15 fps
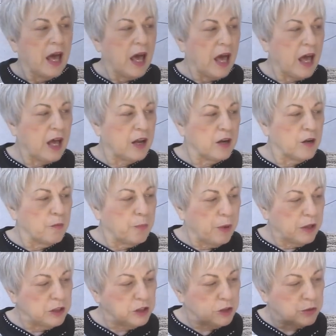and
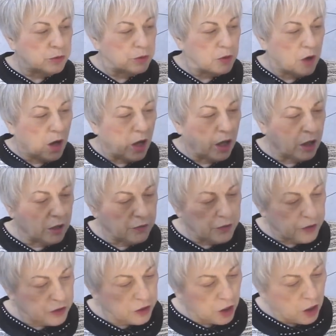punch through all of
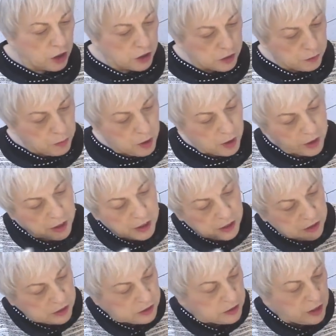your dart
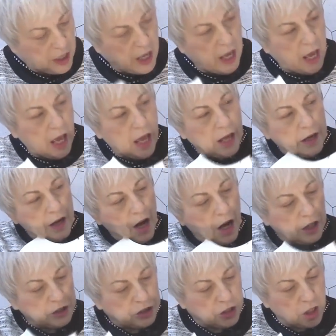markings and
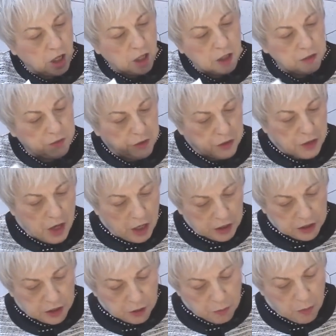notch all of your
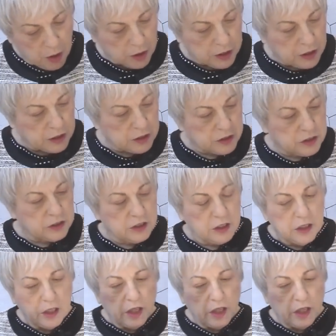notching markings